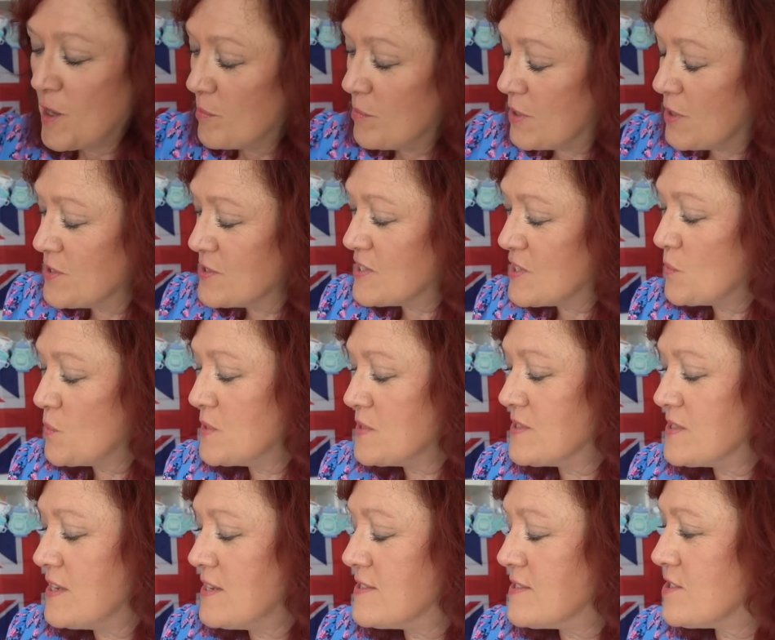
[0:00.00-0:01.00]
because there
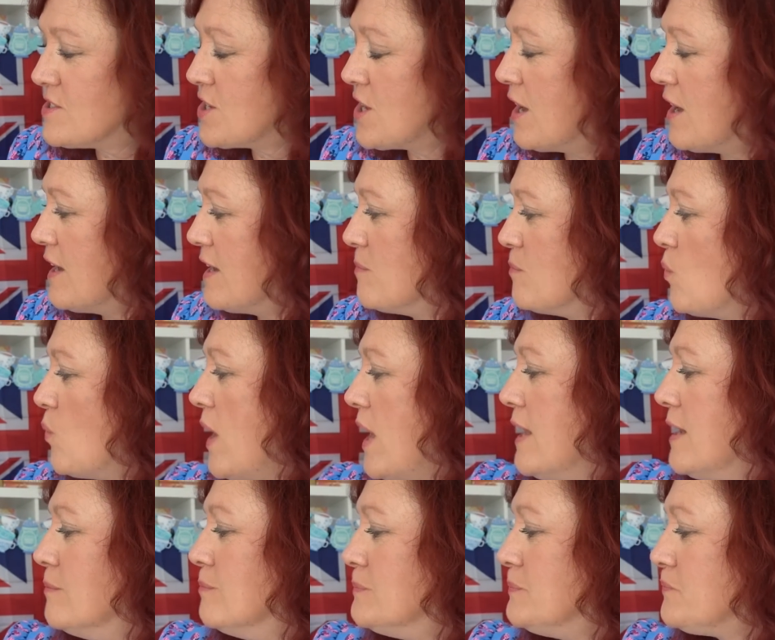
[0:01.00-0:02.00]
was this time
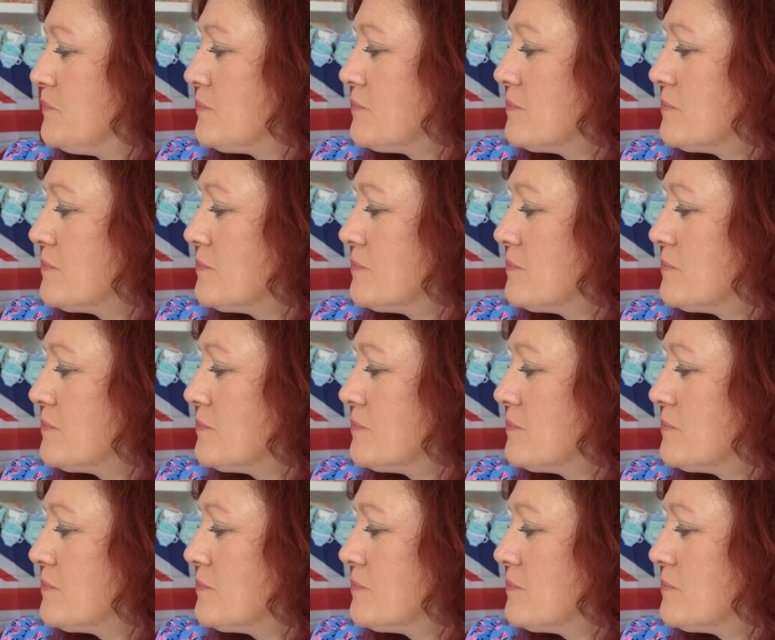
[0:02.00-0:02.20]
when